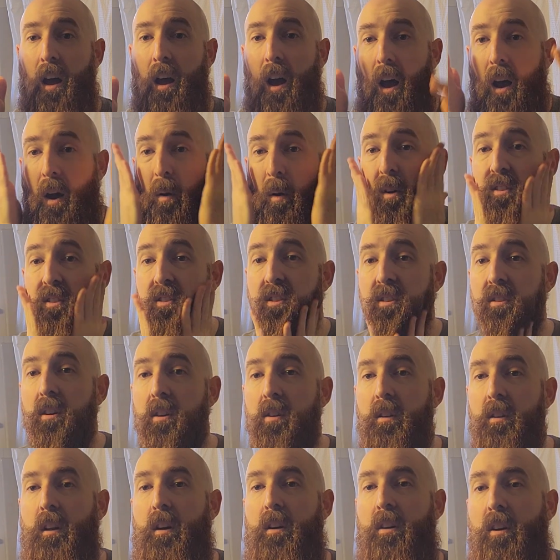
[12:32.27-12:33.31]
Once you
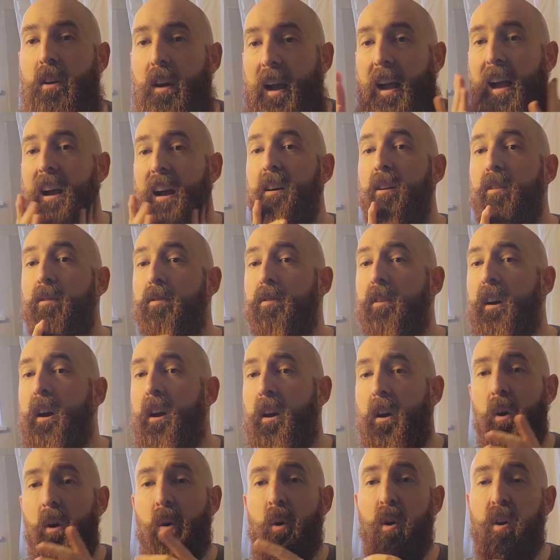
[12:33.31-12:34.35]
no longer have
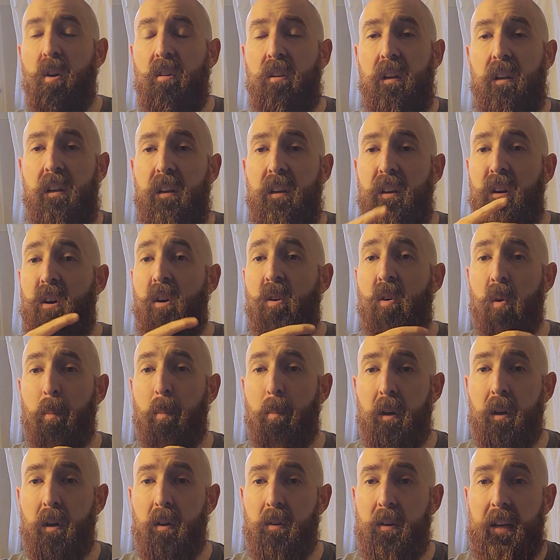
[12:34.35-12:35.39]
oily or
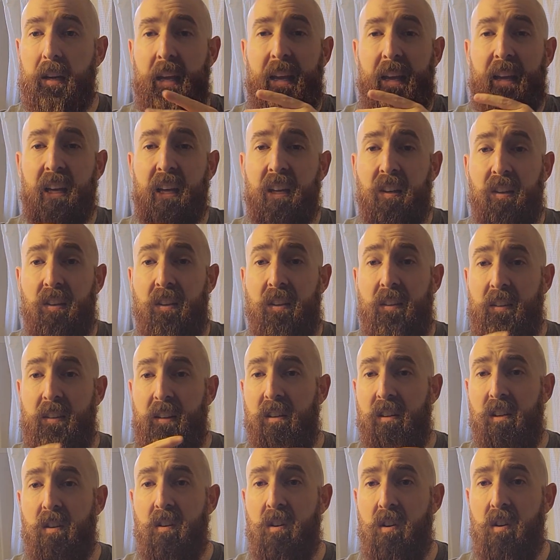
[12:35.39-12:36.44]
buttery hands,
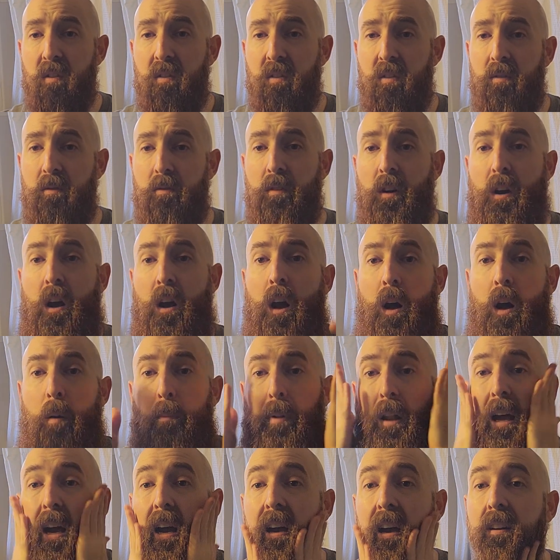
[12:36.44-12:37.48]
then you know you've
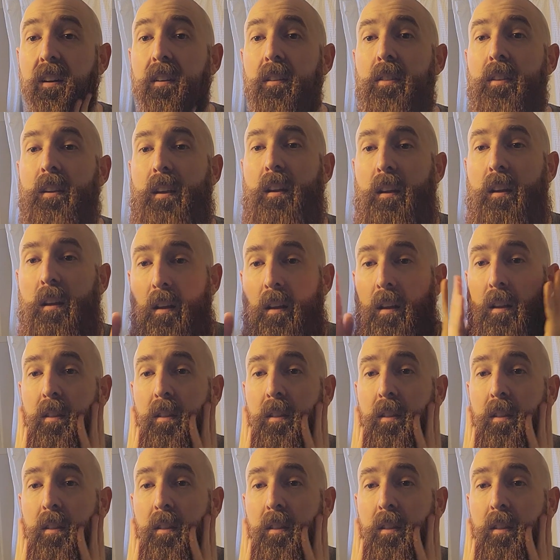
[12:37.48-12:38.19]
applied the